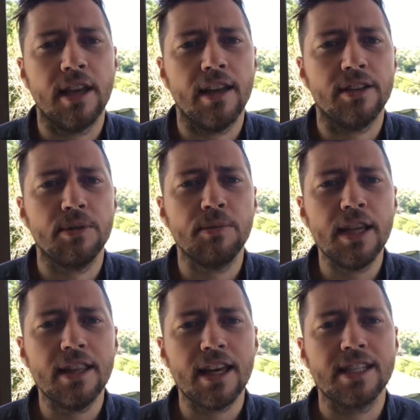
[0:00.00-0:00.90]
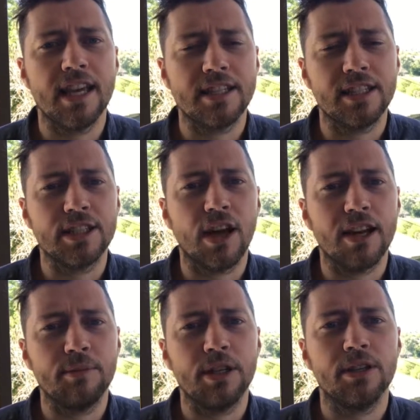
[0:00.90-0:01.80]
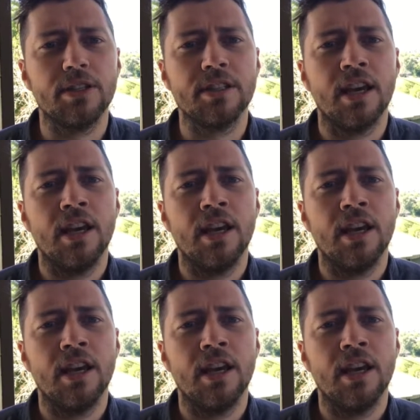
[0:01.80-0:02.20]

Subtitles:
And to me that sounds exciting, because